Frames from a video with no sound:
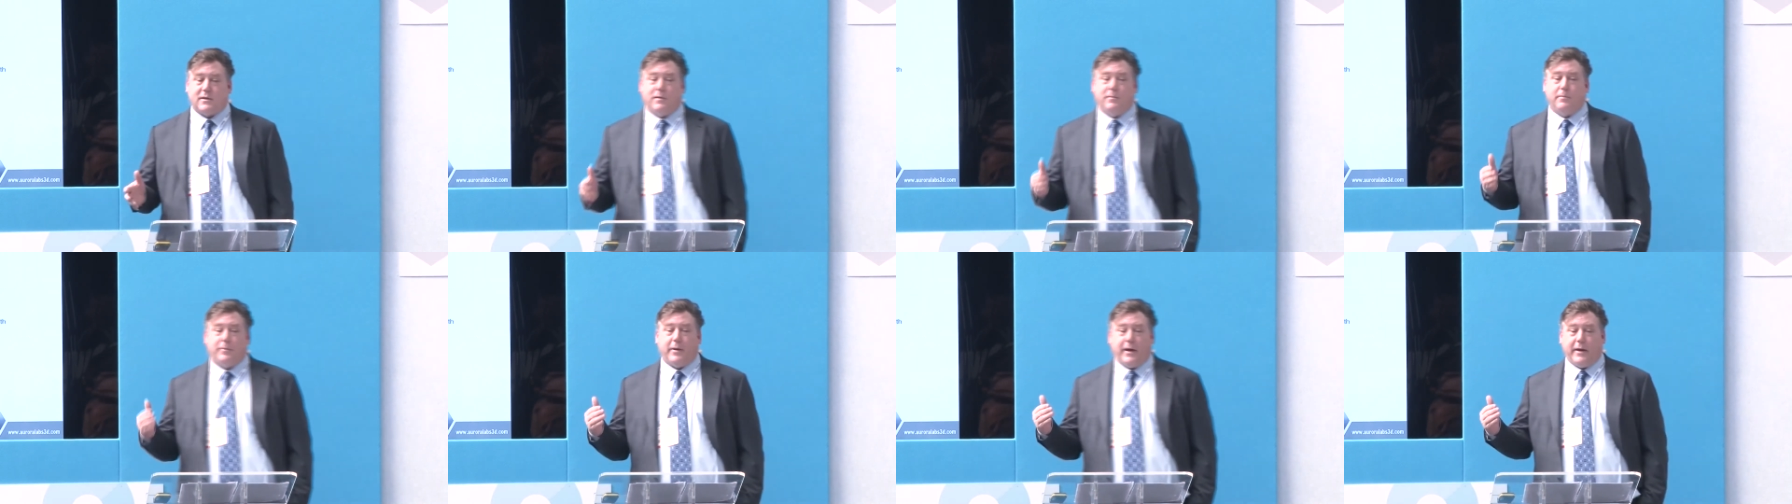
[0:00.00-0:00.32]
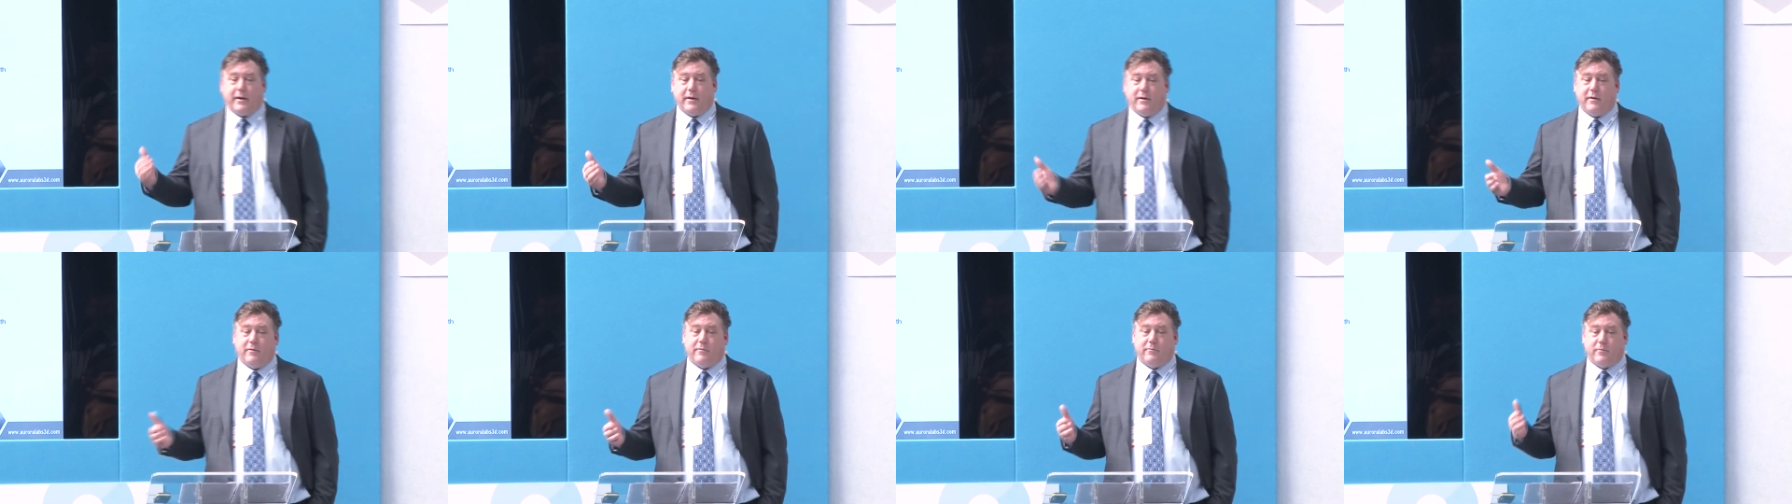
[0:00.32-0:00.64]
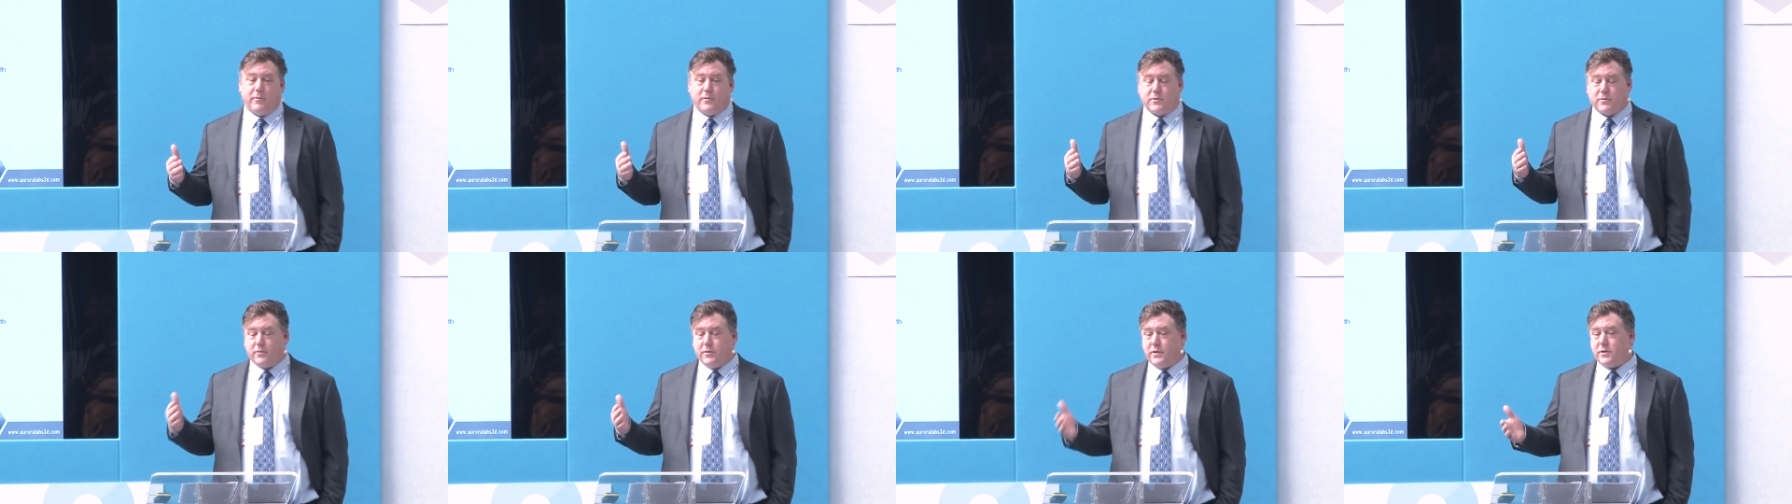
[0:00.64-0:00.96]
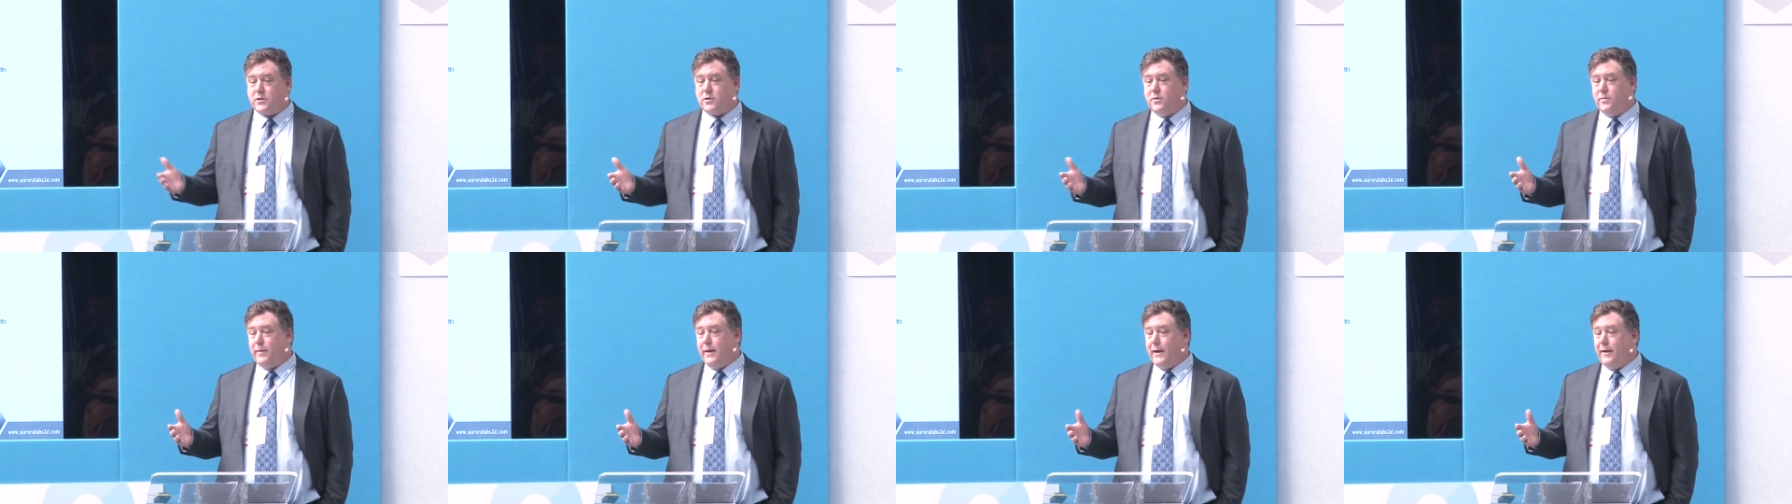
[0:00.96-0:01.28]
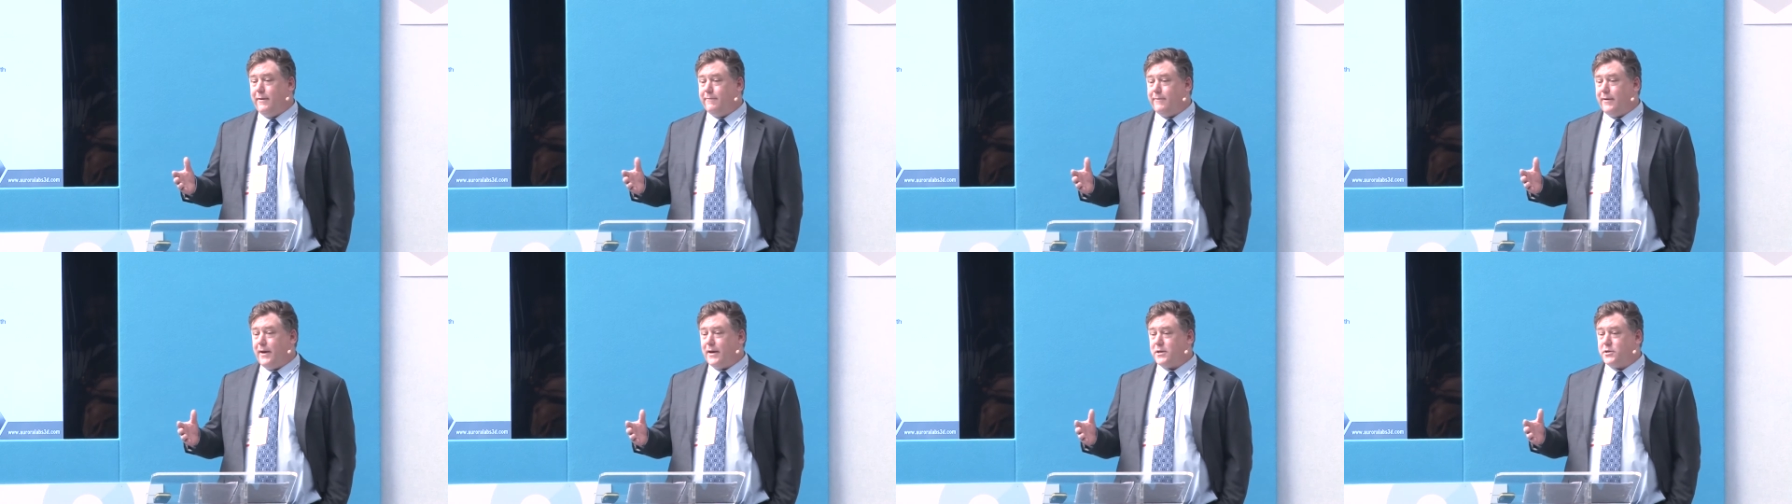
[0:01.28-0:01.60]
competitive with traditional
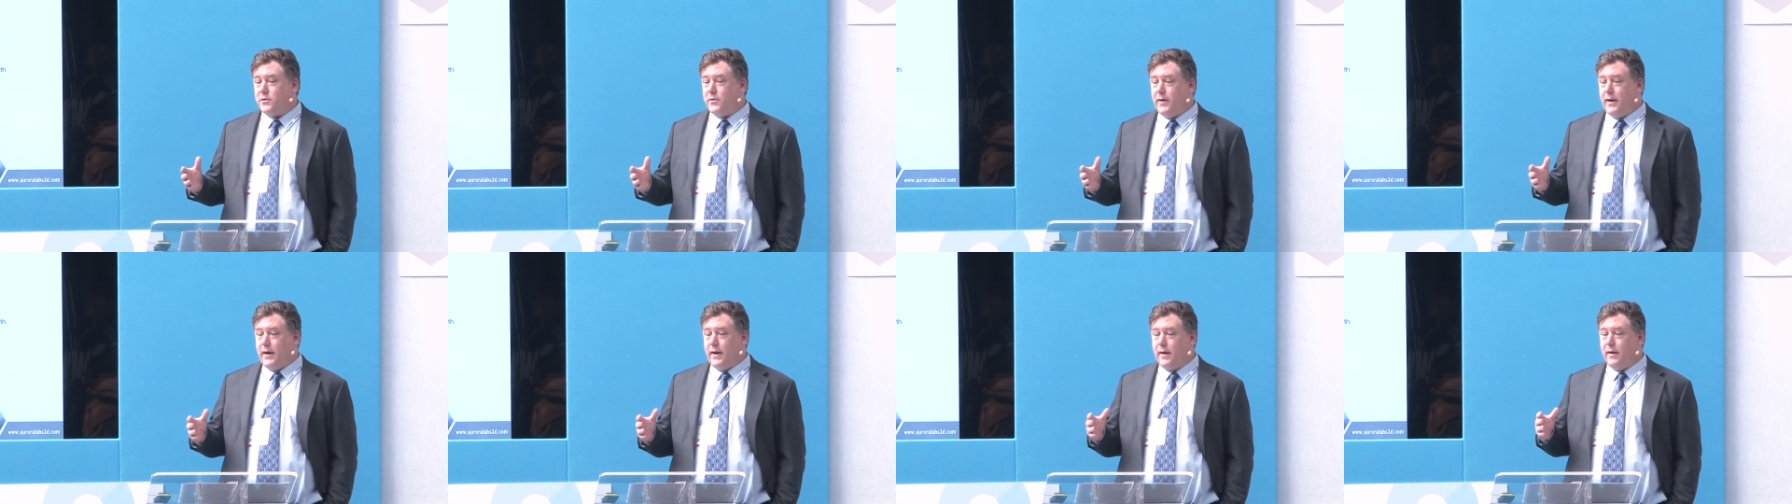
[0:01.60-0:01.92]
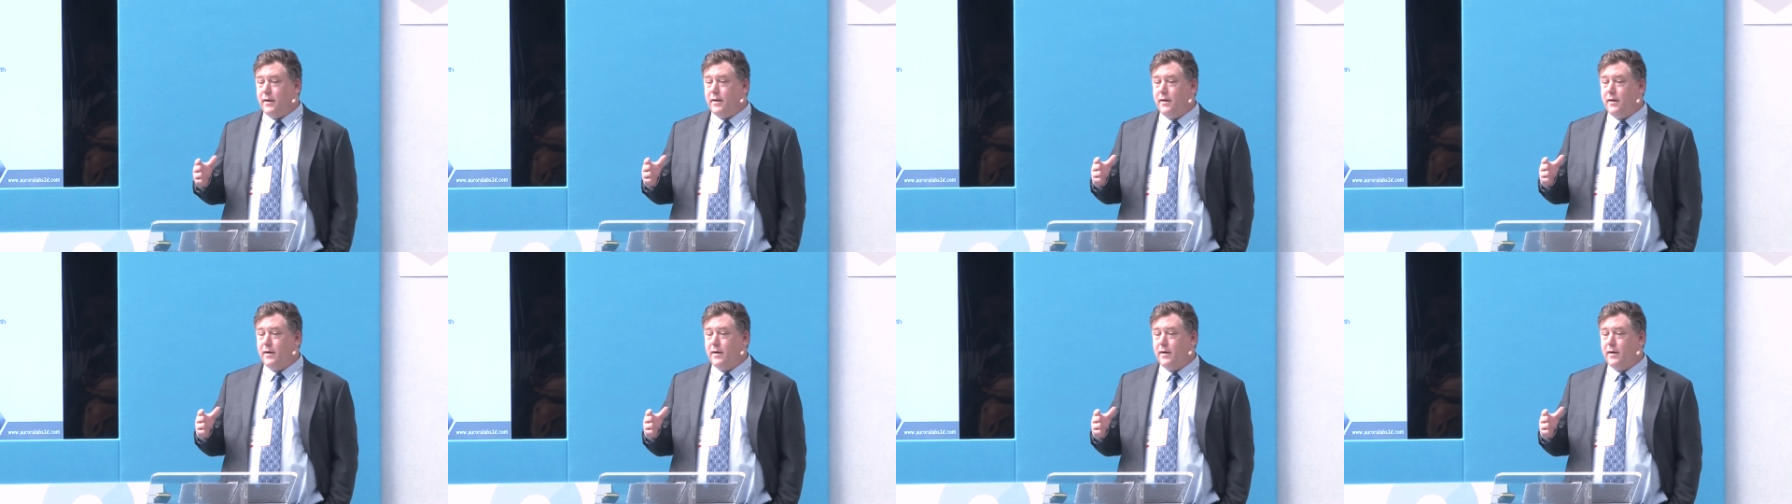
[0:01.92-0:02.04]
manufacturing.